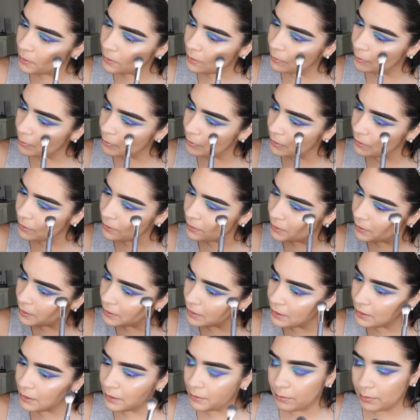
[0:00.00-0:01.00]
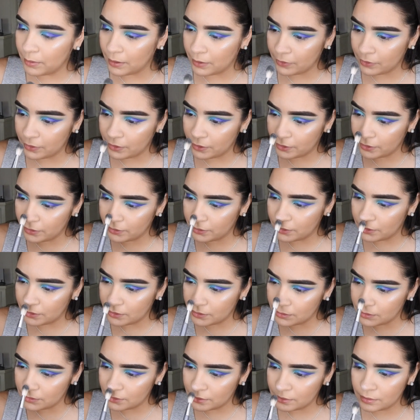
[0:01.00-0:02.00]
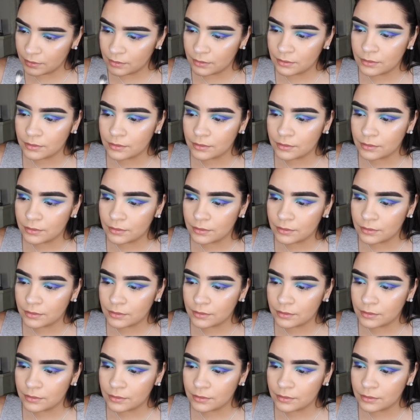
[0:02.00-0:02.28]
I put hella powder on this.